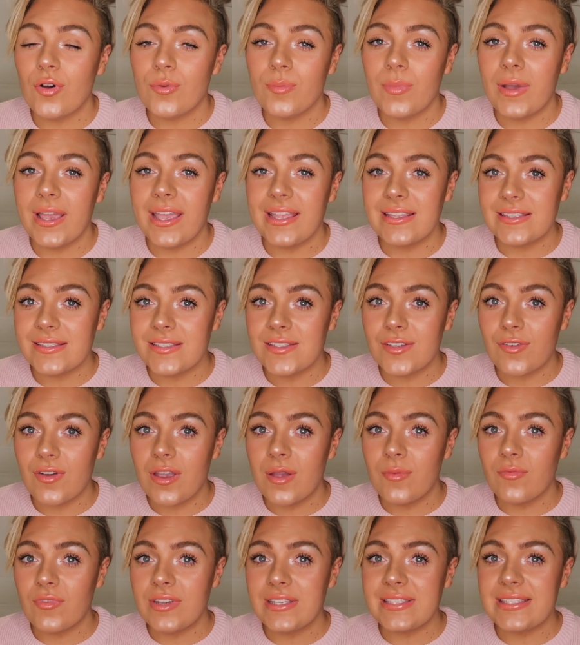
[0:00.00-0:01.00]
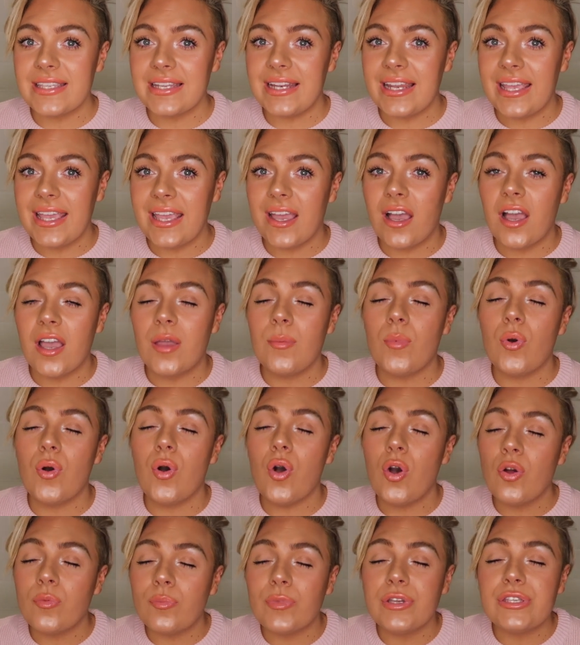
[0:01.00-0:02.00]
on my Instagram recently. I'm
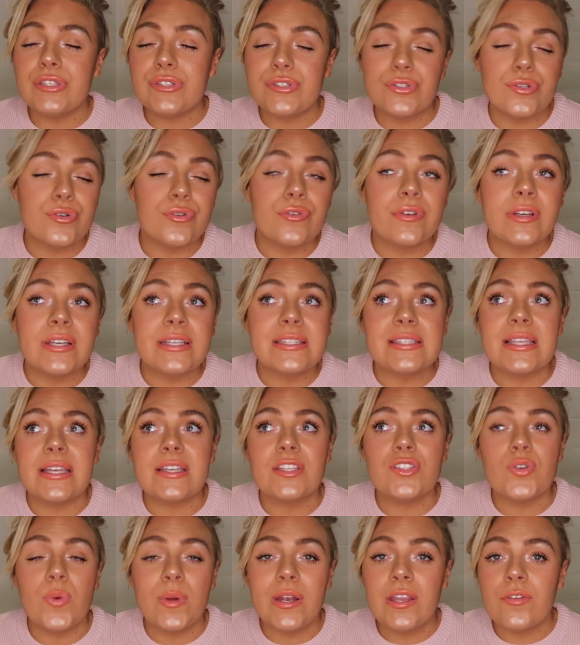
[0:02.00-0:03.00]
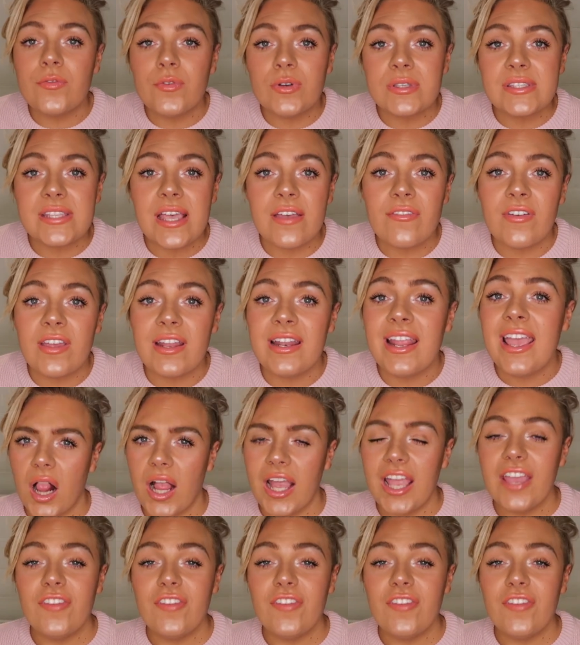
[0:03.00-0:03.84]
on my stories like 24/7.